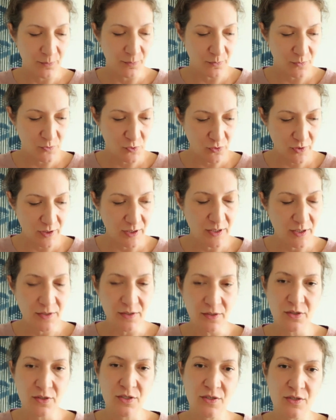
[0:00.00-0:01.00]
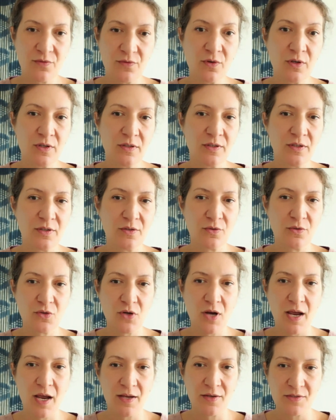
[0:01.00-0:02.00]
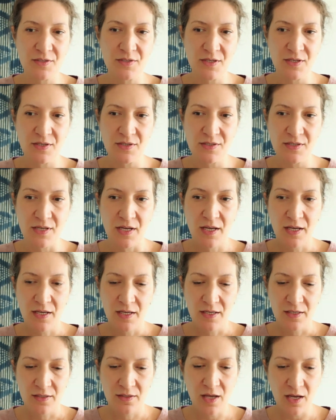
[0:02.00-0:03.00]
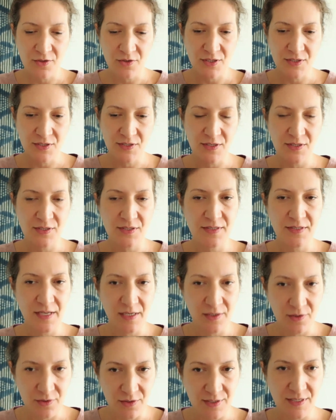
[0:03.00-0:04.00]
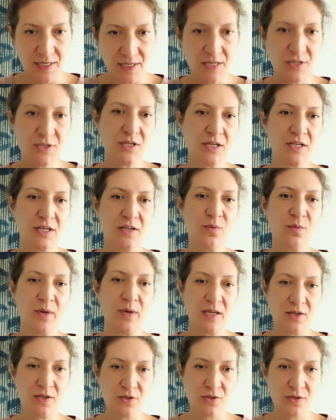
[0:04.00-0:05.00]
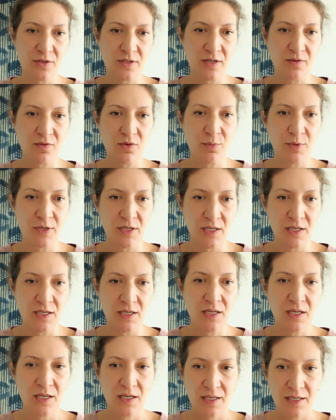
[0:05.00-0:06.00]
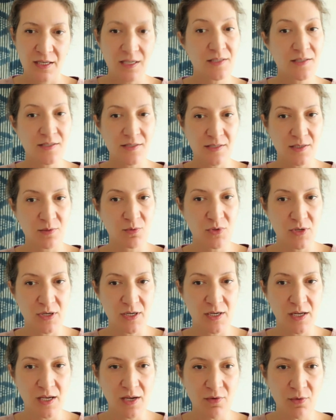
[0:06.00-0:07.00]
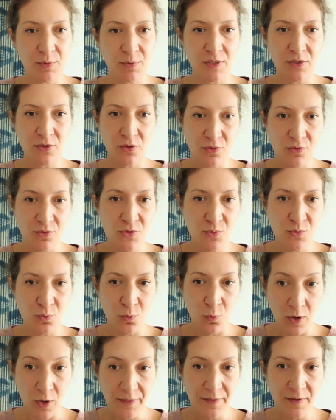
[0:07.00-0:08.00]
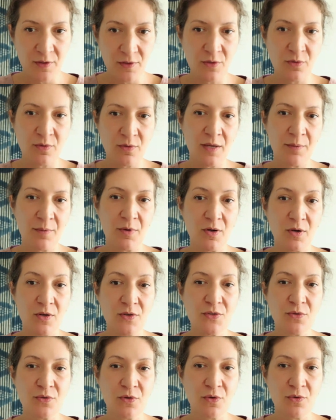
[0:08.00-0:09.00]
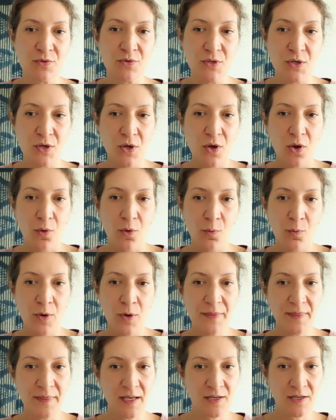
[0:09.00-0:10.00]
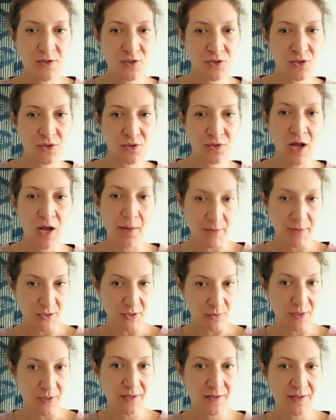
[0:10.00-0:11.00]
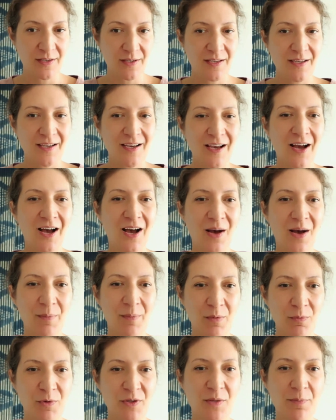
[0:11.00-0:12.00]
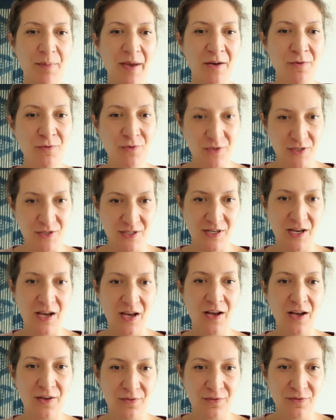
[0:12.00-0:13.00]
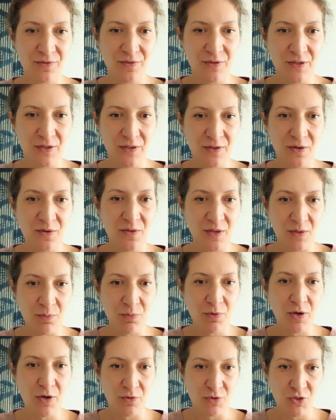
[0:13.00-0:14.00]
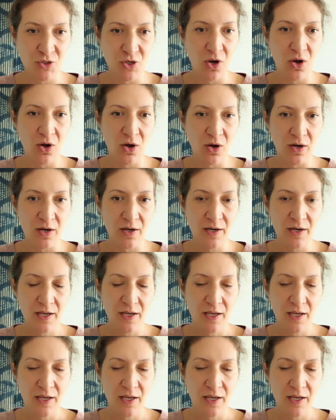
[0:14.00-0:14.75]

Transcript: training clinicians for clinical trials is not just this standardization of making sure that everybody gets the same training, everybody knows what they're doing, but also knows what they should not be doing, and what the boundaries of the approach are.